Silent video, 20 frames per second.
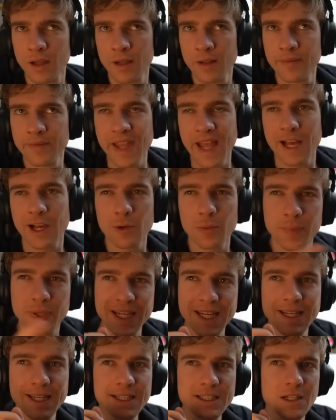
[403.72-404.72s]
The
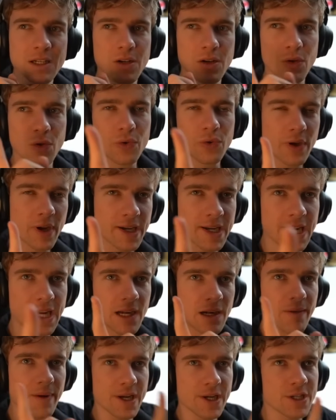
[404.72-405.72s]
Alpine has a longer
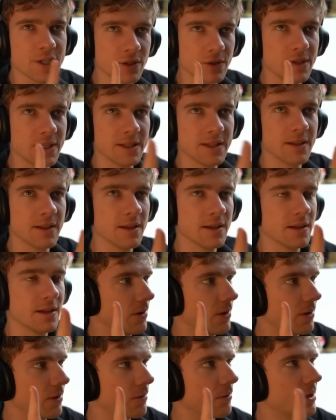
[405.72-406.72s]
gear ratio than the
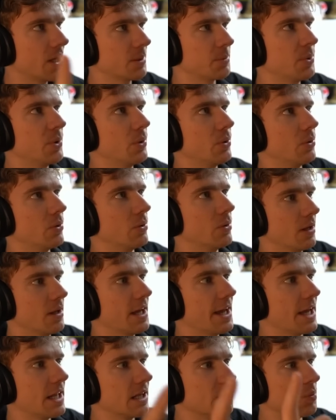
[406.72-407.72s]
Red Bull,
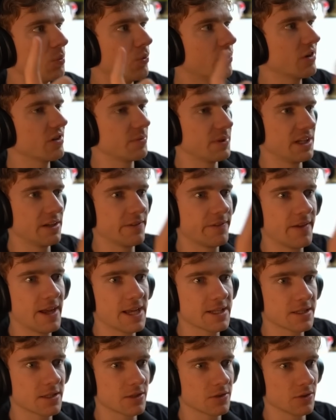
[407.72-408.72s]
and it would have been the
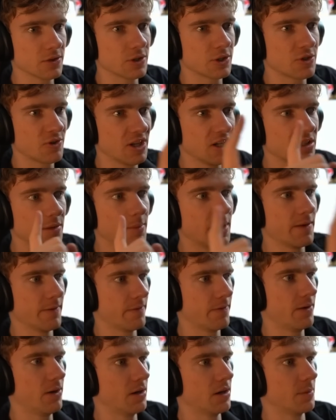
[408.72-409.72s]
fastest on the straight by
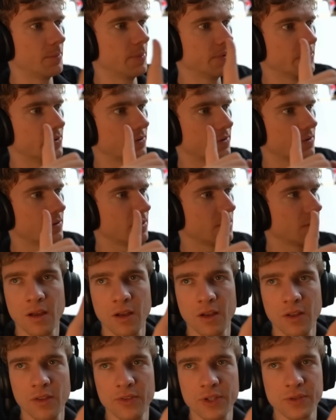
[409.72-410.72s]
far, but
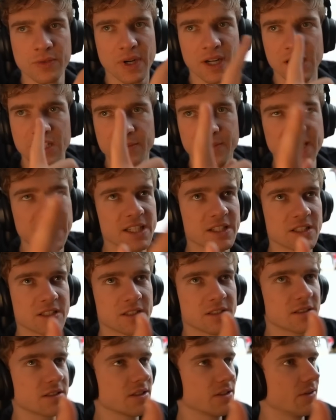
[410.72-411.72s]
straight line speed is...
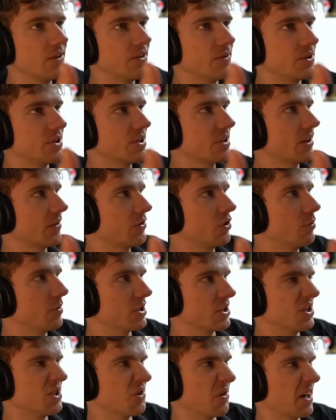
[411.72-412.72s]
we just have too
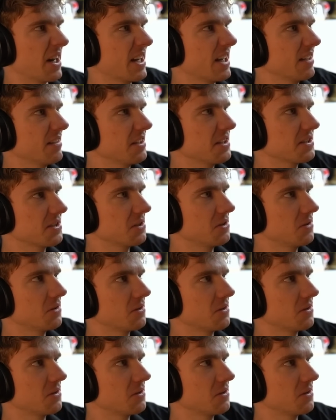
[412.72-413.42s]
much drag, I think so?